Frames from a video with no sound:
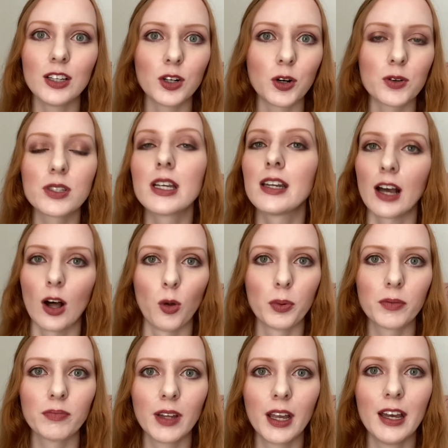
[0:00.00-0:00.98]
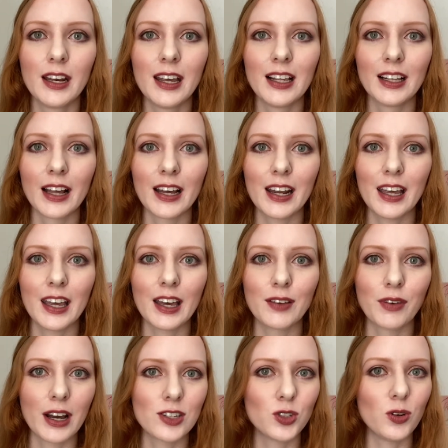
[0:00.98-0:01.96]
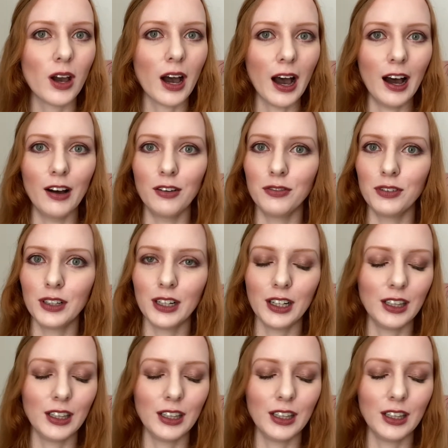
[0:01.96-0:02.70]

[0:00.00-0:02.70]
send help. Any lighting advice you have,